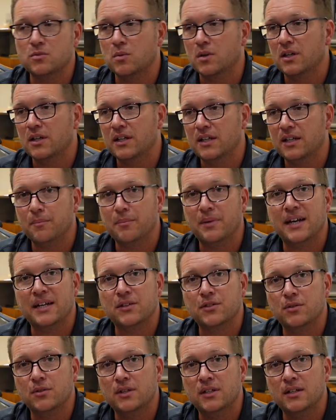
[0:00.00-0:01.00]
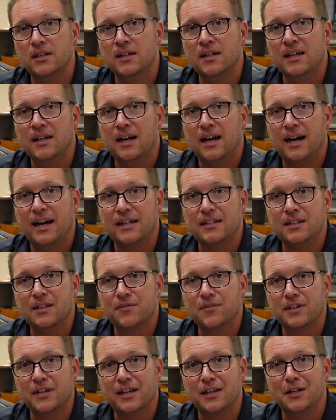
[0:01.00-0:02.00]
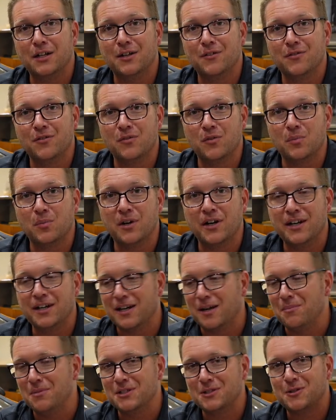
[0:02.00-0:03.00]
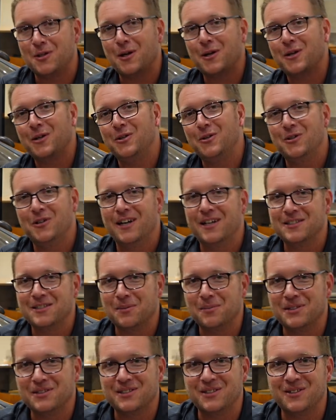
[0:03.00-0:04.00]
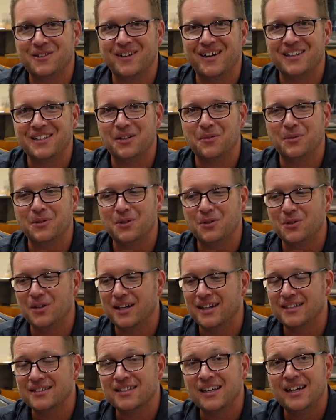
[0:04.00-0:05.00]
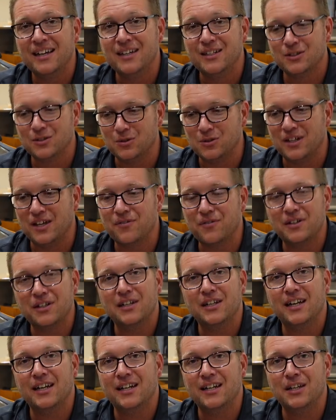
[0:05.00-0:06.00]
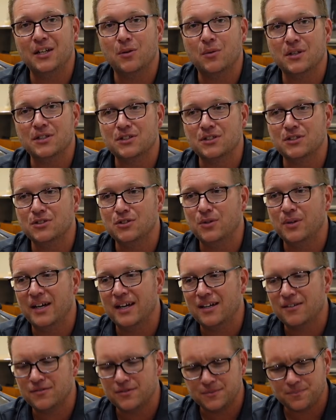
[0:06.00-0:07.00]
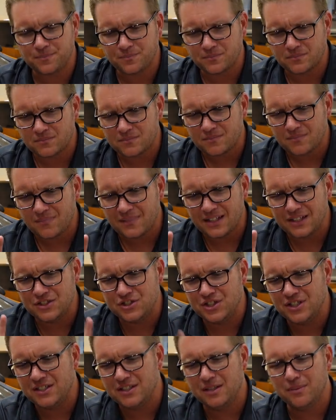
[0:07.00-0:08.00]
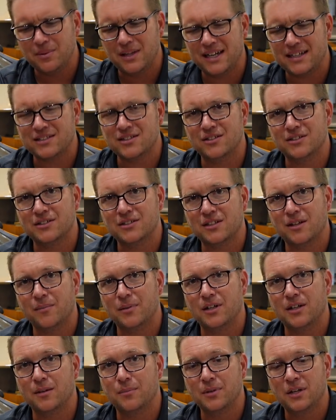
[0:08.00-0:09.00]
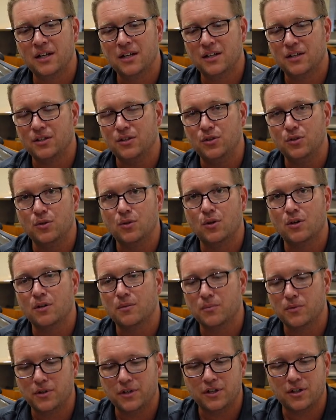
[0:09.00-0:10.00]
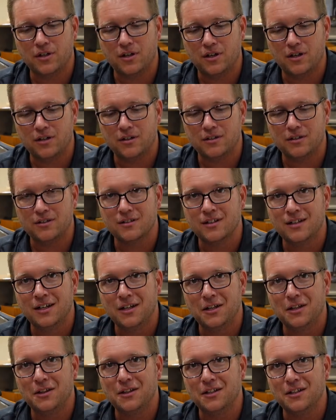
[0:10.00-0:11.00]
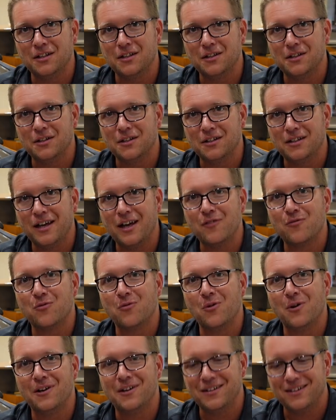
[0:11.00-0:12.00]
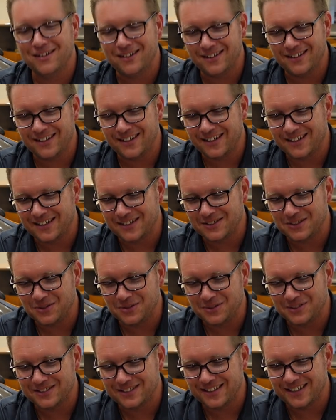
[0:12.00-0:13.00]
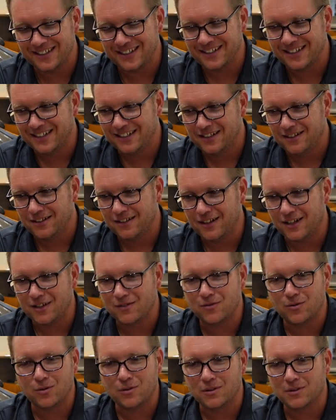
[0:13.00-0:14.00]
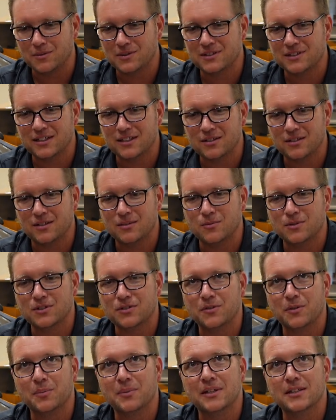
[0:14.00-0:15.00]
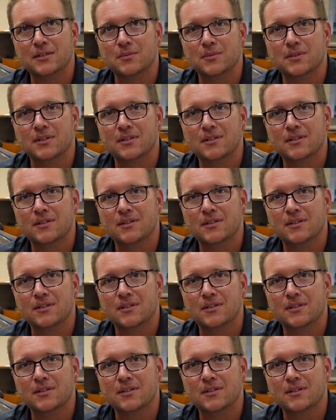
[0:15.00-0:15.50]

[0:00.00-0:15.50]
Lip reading: We're going to back to it. I definitely had enough of a break. I missed talking to you guys. I missed interacting with you guys. So definitely any questions you have. GT Black Series coming up, the new Gordon Murray car, the F1, I guess you would say, Nachfolger. What's that, Tom? What's a replacement?